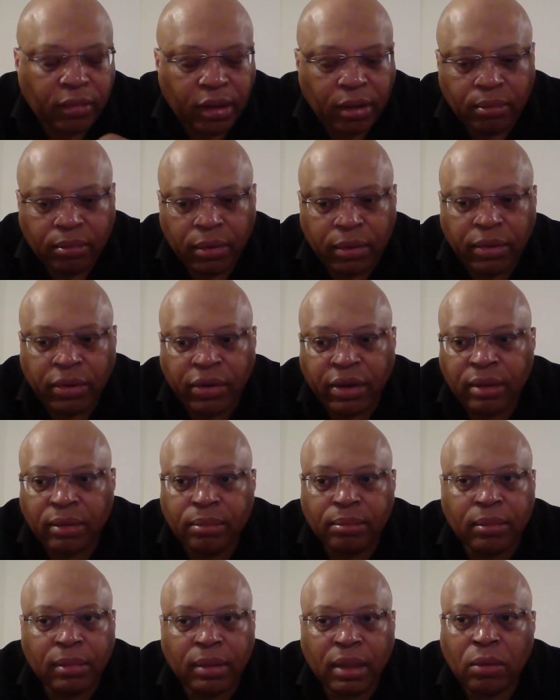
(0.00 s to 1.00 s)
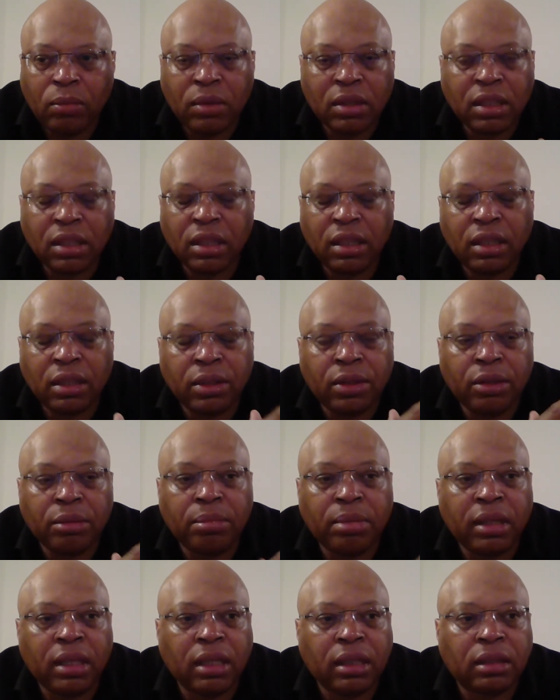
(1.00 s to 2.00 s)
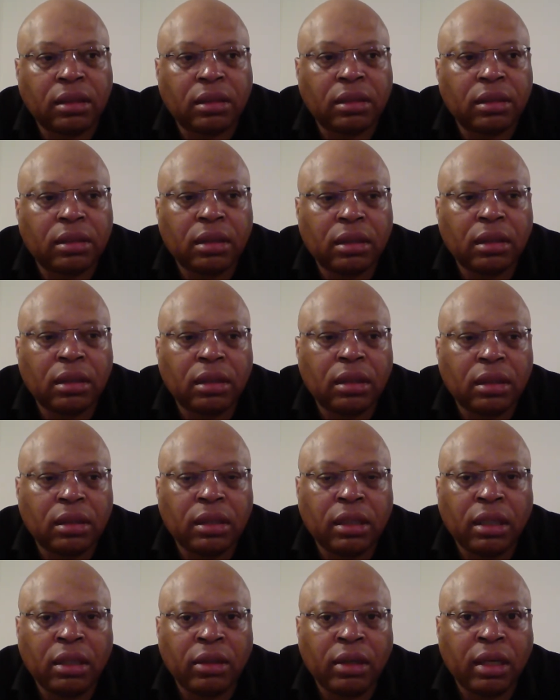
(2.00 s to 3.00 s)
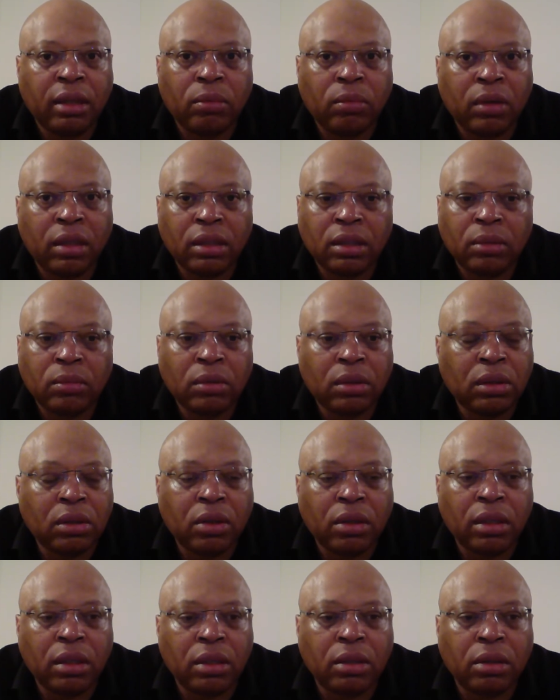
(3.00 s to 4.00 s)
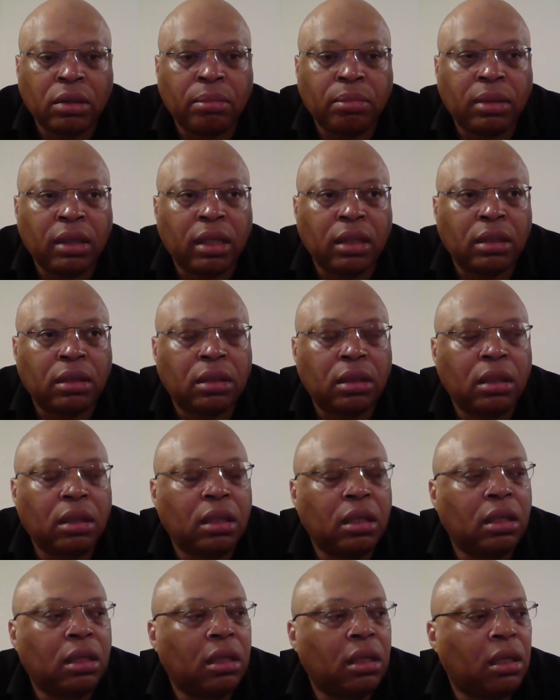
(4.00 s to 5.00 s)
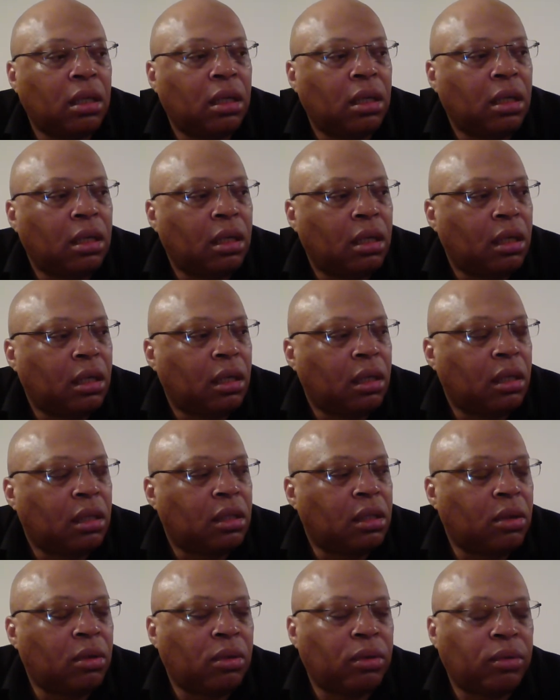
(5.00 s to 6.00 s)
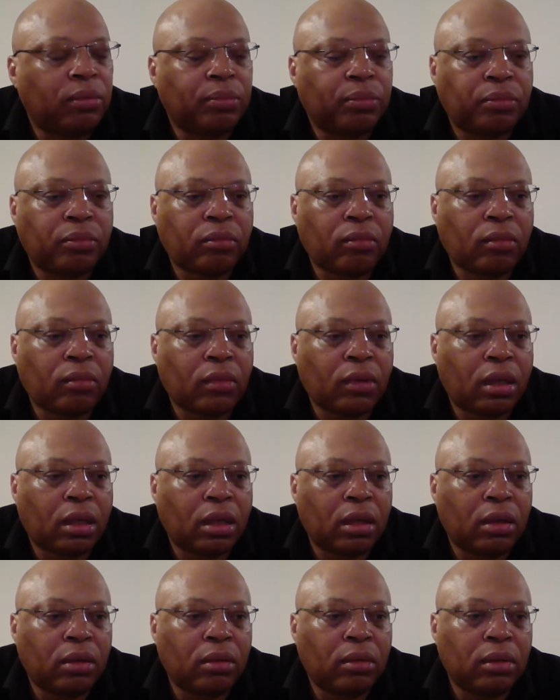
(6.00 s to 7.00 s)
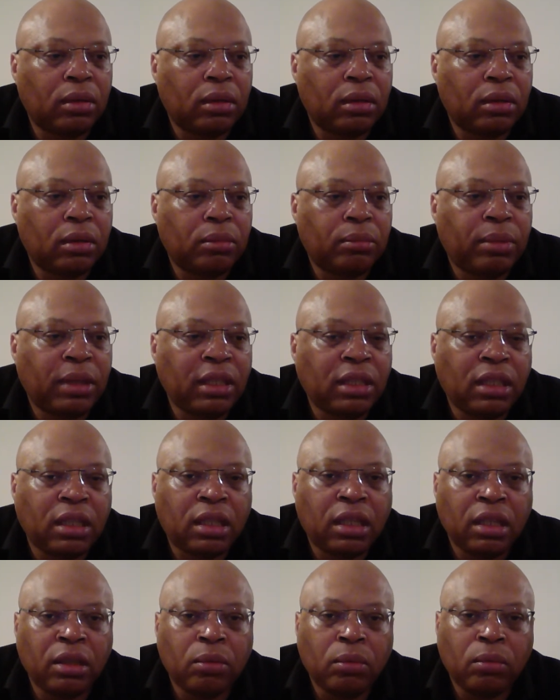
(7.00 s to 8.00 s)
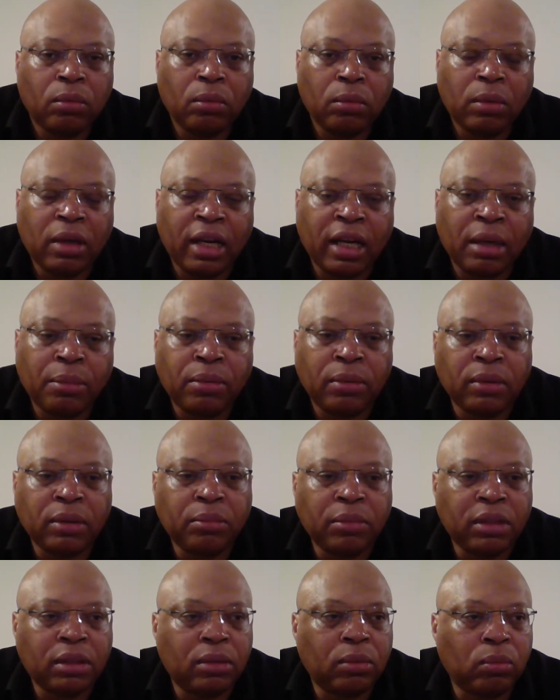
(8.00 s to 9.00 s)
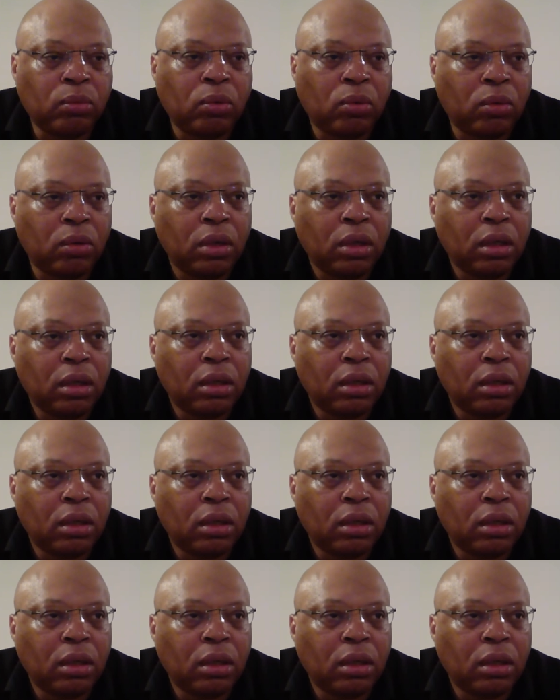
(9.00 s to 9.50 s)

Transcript: I wasn't in a good place. I can tell you headwise, I was not in a good place. So basically, what happened is Mr. Waugh,